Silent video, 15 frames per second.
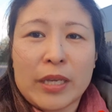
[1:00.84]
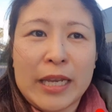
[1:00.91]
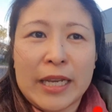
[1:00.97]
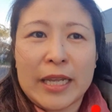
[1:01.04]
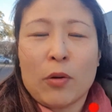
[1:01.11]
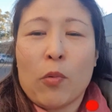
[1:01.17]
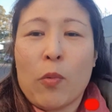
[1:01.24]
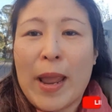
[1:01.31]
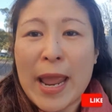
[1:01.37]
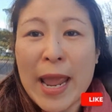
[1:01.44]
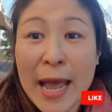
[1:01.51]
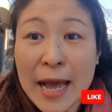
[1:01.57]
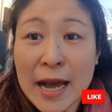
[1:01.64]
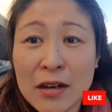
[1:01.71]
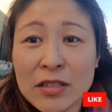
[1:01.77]
getting a
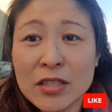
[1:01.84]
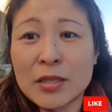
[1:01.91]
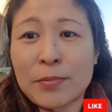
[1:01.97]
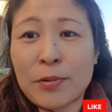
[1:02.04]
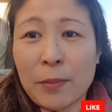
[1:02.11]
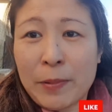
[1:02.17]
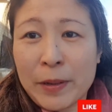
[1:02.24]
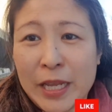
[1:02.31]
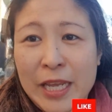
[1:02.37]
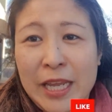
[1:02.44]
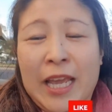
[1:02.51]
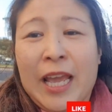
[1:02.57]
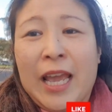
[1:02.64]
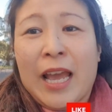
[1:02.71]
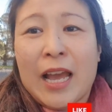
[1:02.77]
warehouse property
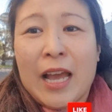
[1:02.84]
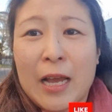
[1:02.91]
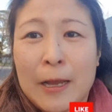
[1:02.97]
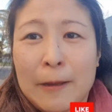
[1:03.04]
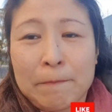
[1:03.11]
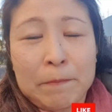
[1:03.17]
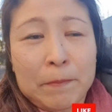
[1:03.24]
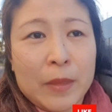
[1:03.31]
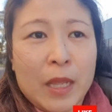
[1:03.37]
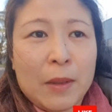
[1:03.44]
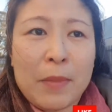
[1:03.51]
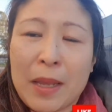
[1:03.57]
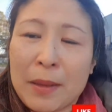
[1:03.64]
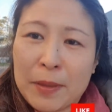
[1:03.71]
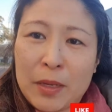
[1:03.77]

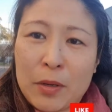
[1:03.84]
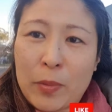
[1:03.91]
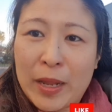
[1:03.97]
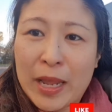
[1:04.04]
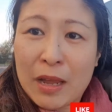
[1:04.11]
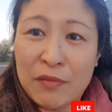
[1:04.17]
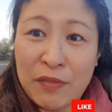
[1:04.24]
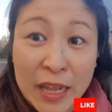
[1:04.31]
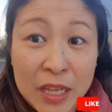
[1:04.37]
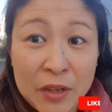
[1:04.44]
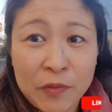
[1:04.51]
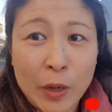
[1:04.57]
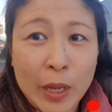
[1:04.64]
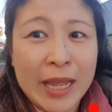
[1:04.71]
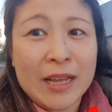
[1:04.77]
that may be a
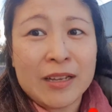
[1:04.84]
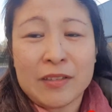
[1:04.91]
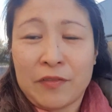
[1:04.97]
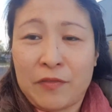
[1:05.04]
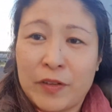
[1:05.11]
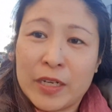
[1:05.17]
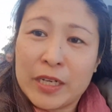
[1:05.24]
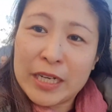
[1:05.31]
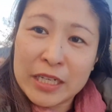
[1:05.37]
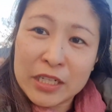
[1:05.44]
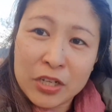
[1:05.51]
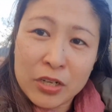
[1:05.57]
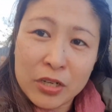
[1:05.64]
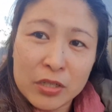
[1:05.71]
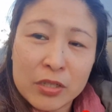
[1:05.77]
vacant warehouse and fit it
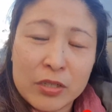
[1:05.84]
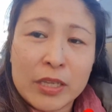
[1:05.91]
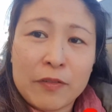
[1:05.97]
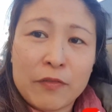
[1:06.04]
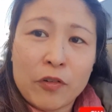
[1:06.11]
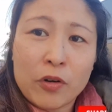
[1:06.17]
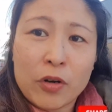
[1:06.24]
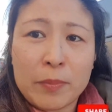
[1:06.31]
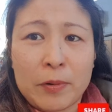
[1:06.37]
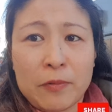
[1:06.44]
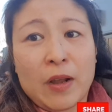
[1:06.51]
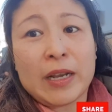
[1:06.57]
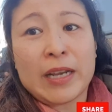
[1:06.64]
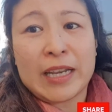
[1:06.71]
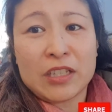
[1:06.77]
internally for it,
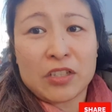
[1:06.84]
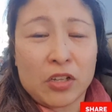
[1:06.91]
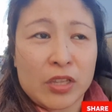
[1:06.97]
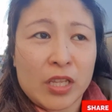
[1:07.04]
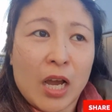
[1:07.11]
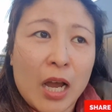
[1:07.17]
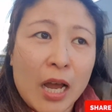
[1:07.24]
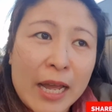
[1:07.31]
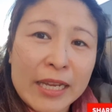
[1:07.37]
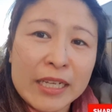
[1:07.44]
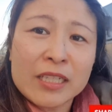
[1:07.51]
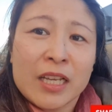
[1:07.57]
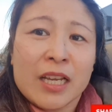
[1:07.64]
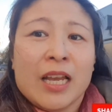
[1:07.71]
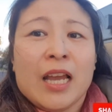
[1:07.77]
provided it's got the
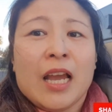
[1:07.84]
height